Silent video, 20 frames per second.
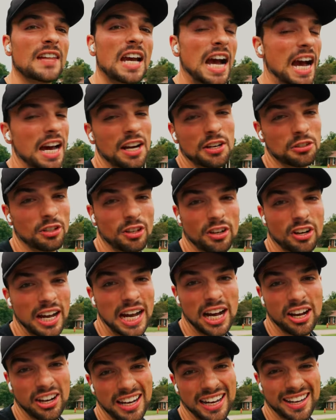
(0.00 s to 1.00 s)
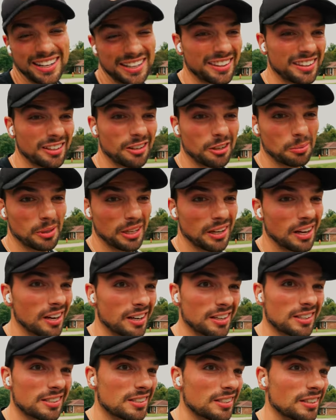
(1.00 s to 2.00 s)
I just don't know how it got in there to be
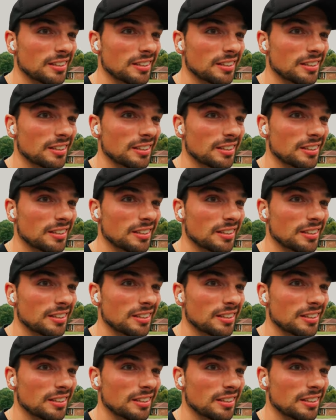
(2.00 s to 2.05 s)
honest.